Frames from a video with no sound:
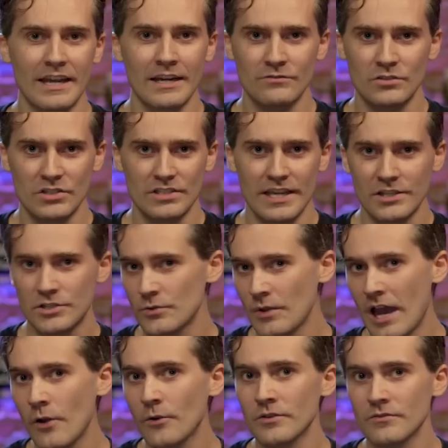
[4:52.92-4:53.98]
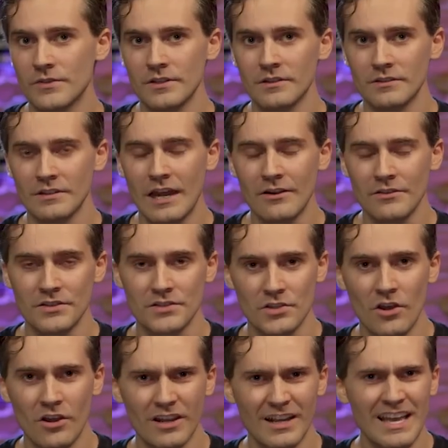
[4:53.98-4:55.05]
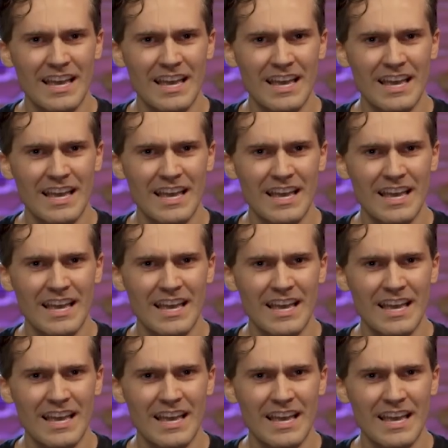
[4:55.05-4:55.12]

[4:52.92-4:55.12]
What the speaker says: kind of just takes you out of the song.